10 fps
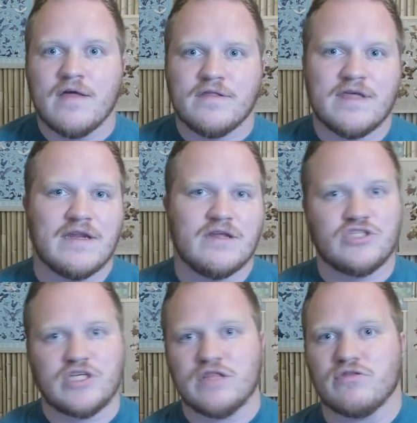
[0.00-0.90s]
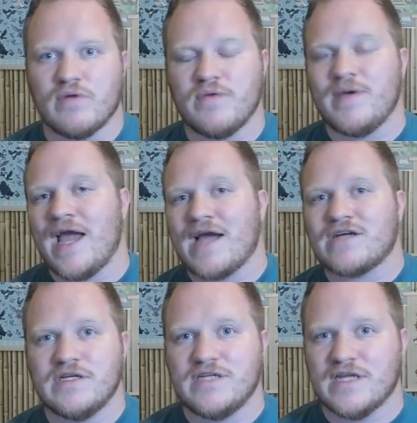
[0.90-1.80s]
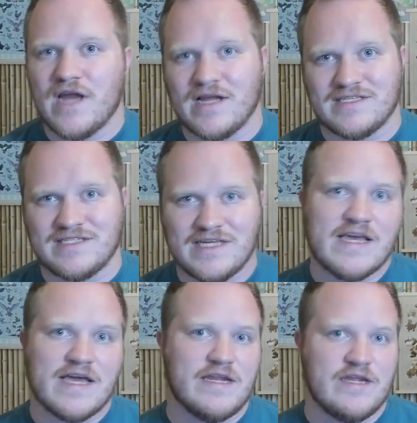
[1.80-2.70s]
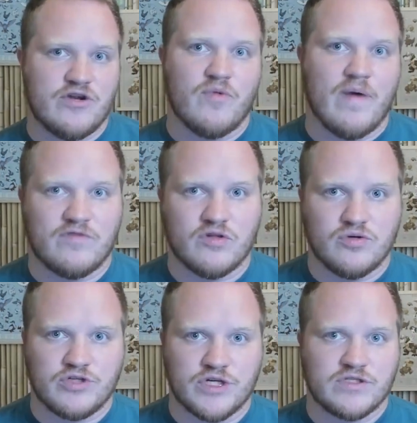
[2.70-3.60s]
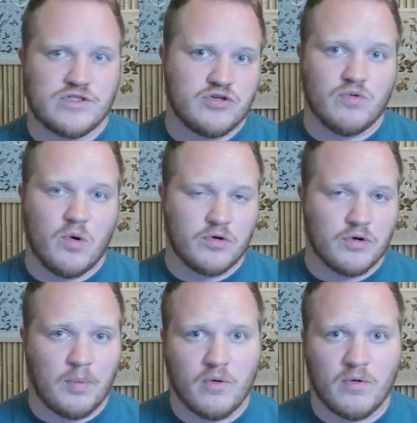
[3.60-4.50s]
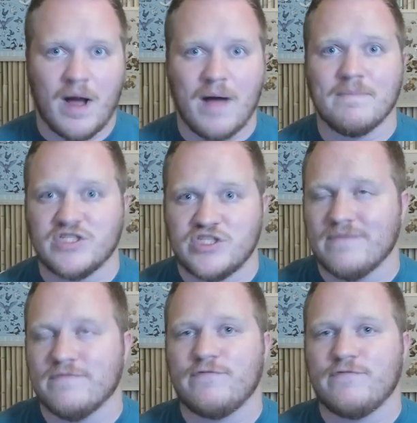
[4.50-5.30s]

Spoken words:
Then, Gen 3, we actually did not see any new evolutions to older Pokemon, but Gen